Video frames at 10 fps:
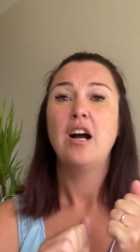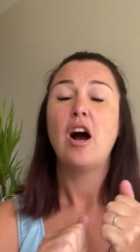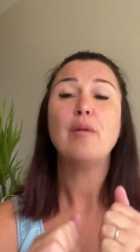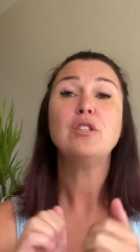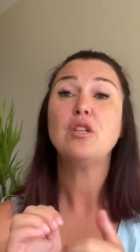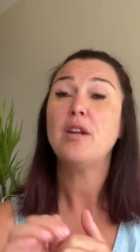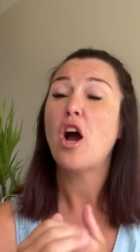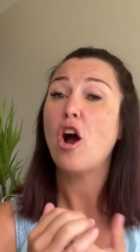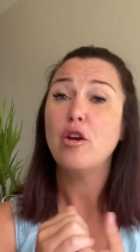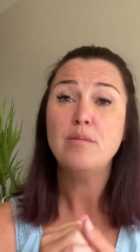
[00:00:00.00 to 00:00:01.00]
I was doing
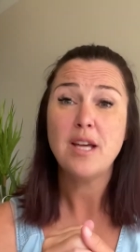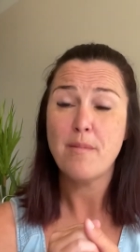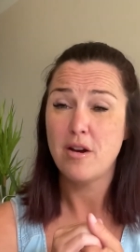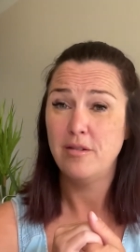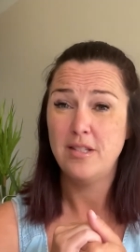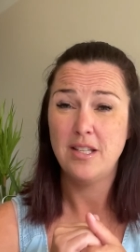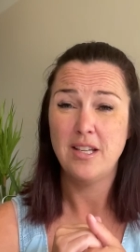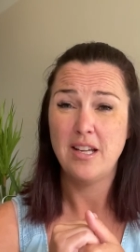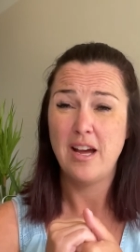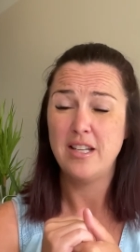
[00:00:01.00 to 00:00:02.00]
home demos
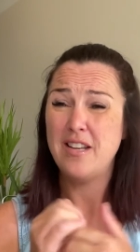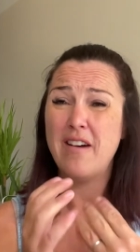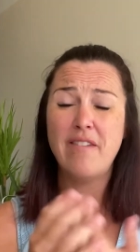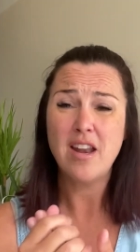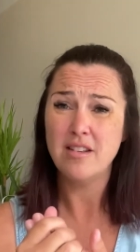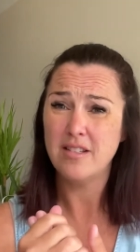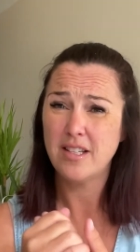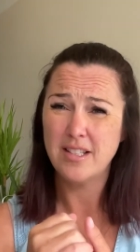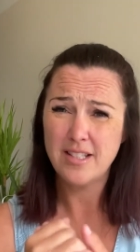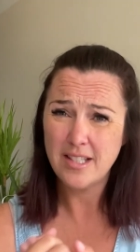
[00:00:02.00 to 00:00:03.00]
and events
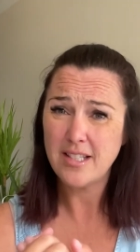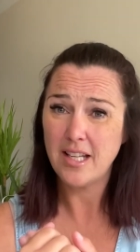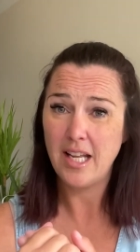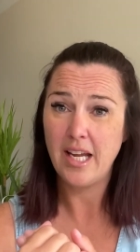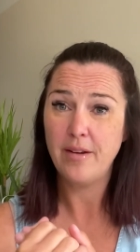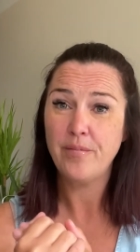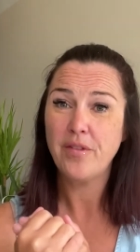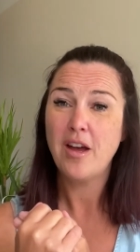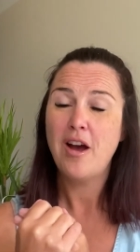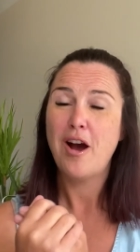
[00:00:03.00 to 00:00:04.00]
consistently.
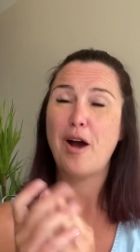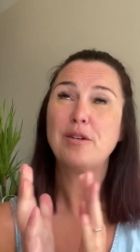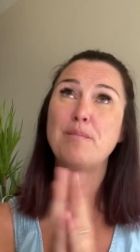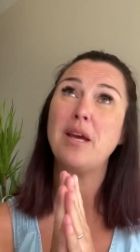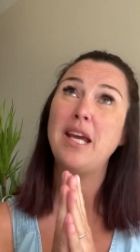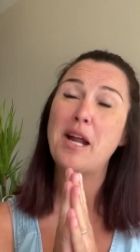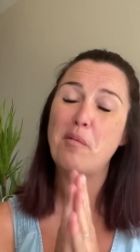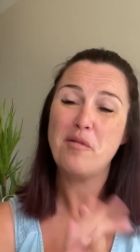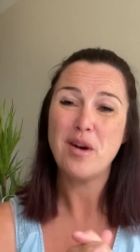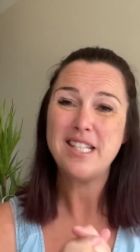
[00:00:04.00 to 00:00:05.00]
I was meeting up
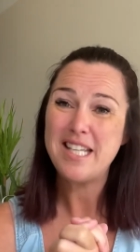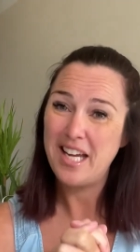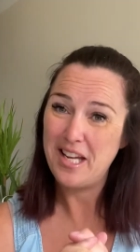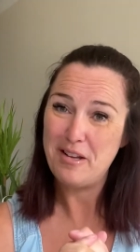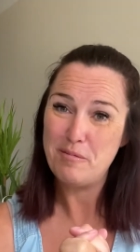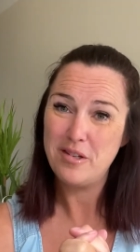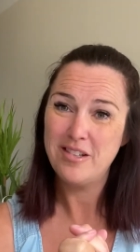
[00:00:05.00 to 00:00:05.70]
with my team.